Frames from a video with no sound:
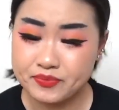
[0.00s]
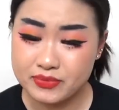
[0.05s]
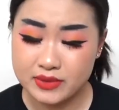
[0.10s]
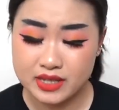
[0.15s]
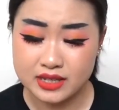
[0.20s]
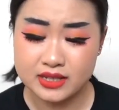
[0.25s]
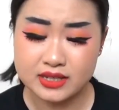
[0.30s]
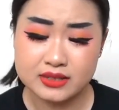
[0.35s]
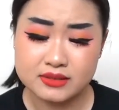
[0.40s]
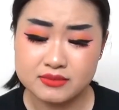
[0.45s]

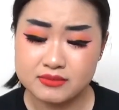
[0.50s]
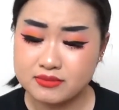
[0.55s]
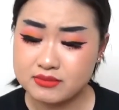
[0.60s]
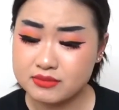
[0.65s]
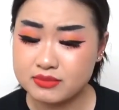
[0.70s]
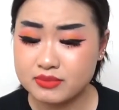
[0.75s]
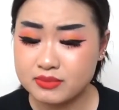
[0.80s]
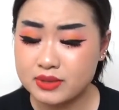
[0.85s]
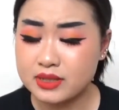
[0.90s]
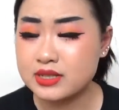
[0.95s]
and
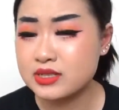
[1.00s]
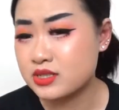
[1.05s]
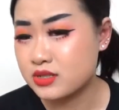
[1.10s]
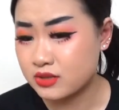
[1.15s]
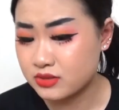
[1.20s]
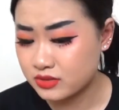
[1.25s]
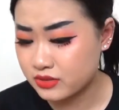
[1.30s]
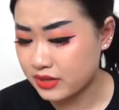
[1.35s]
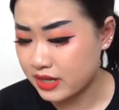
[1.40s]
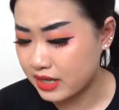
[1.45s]
please
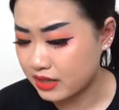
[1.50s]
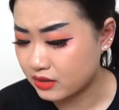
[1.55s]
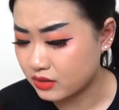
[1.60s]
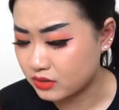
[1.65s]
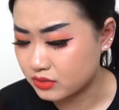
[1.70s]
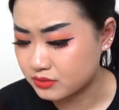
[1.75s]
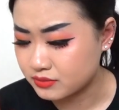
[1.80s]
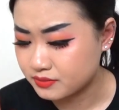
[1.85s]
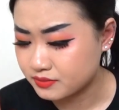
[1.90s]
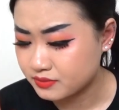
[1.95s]
don't do it at
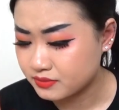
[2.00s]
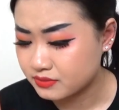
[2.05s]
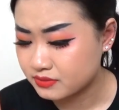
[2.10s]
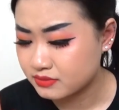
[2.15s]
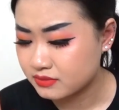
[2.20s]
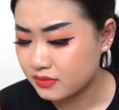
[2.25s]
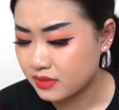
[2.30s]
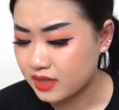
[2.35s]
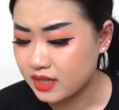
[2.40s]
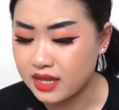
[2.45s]
home.
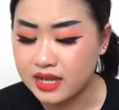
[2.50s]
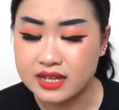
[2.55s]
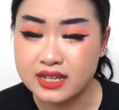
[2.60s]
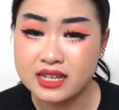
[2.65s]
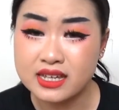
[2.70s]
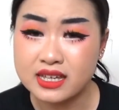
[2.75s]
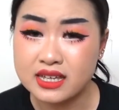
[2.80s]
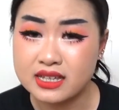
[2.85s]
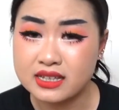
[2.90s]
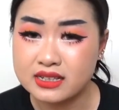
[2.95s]
I
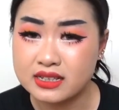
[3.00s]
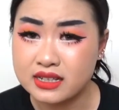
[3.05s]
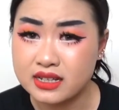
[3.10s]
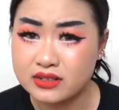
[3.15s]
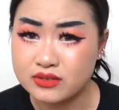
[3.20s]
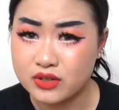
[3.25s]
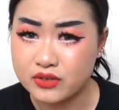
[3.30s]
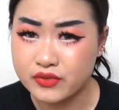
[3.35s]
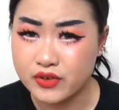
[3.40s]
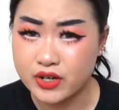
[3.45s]
can't
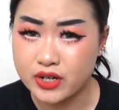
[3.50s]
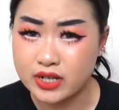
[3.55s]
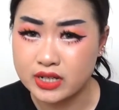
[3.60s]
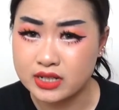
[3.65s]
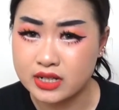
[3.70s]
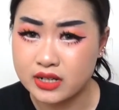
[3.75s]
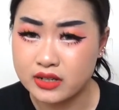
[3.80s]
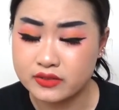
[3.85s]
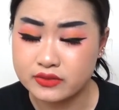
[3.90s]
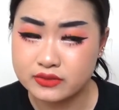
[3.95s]
refer
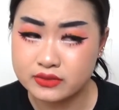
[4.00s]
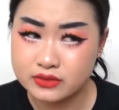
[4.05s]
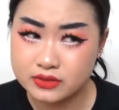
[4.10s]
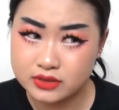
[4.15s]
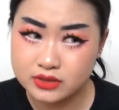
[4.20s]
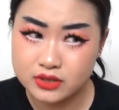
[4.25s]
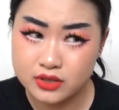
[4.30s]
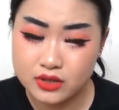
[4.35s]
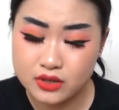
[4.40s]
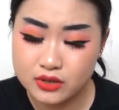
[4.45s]
enough.
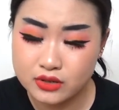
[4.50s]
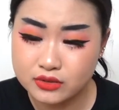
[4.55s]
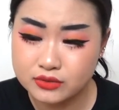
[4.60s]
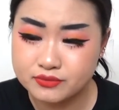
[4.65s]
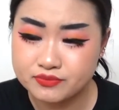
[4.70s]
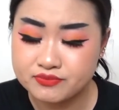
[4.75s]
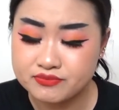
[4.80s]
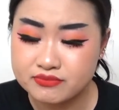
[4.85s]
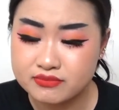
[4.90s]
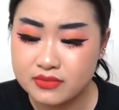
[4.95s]
So
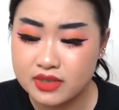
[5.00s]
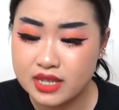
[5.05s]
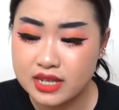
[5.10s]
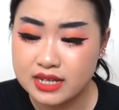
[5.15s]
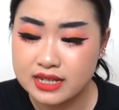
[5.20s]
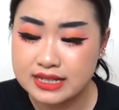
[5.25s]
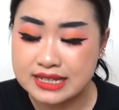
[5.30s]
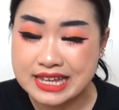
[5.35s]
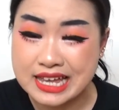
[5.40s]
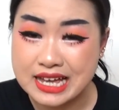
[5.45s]

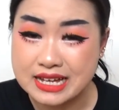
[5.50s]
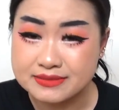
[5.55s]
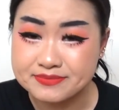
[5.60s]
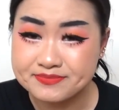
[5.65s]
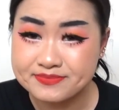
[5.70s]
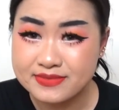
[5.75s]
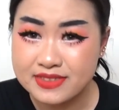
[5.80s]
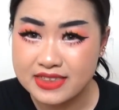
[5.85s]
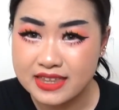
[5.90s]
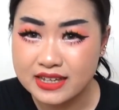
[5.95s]
yeah,
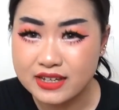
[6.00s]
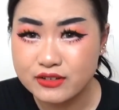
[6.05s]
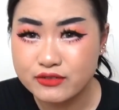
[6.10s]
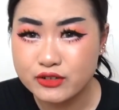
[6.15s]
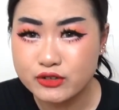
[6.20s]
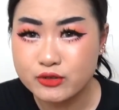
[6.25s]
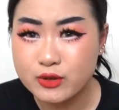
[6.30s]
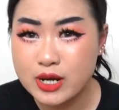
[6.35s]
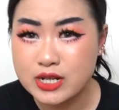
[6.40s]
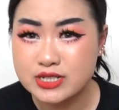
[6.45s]
thank you
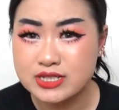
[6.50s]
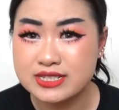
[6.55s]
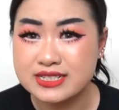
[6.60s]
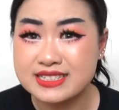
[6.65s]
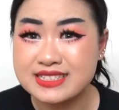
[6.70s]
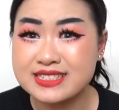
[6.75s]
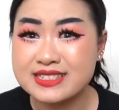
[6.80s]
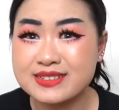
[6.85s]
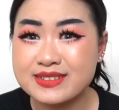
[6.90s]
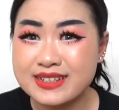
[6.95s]
for watching.
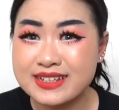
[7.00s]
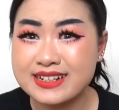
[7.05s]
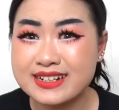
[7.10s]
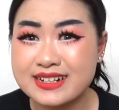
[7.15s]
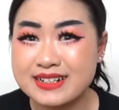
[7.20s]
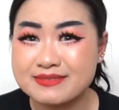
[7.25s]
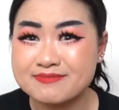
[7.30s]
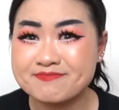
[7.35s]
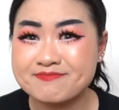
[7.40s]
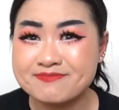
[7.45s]
See you
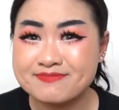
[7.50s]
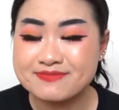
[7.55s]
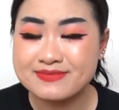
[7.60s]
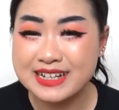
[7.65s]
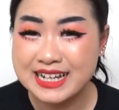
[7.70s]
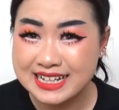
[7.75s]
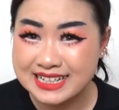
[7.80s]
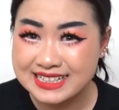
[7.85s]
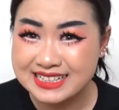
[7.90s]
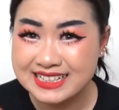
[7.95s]
later.
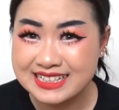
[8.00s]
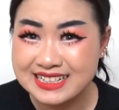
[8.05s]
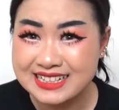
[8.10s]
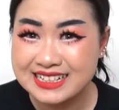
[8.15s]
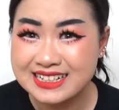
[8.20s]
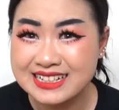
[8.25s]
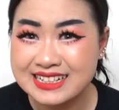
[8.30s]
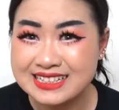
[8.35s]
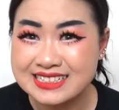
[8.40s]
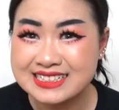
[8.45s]
Bye.